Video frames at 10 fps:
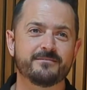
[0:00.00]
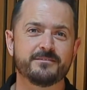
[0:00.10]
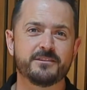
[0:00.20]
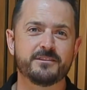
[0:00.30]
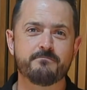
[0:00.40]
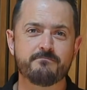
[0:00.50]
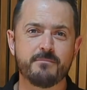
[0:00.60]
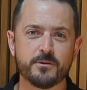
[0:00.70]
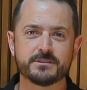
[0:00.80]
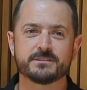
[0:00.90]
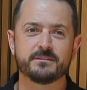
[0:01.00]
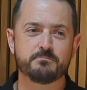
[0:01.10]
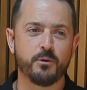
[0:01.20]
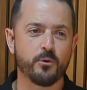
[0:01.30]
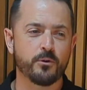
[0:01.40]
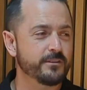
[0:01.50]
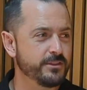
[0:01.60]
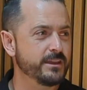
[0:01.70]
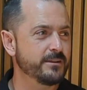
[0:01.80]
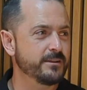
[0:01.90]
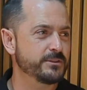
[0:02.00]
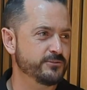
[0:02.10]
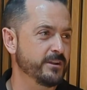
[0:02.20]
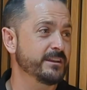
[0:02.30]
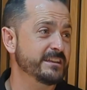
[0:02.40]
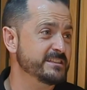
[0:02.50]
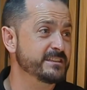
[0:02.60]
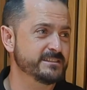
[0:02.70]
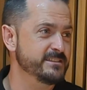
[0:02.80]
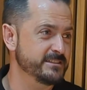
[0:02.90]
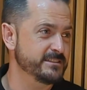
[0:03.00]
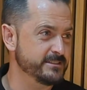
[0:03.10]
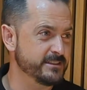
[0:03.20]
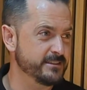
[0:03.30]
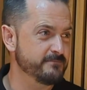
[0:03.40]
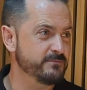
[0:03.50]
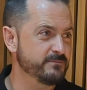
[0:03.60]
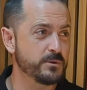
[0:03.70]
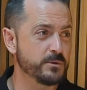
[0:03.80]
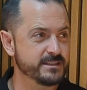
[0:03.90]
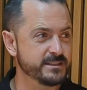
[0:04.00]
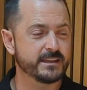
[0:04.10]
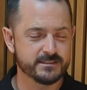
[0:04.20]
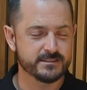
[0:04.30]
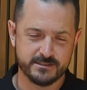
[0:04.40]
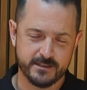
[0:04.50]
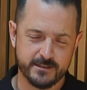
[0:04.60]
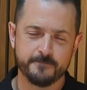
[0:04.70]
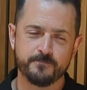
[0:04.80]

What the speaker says: the most important thing with training is consistency, that we stay consistent.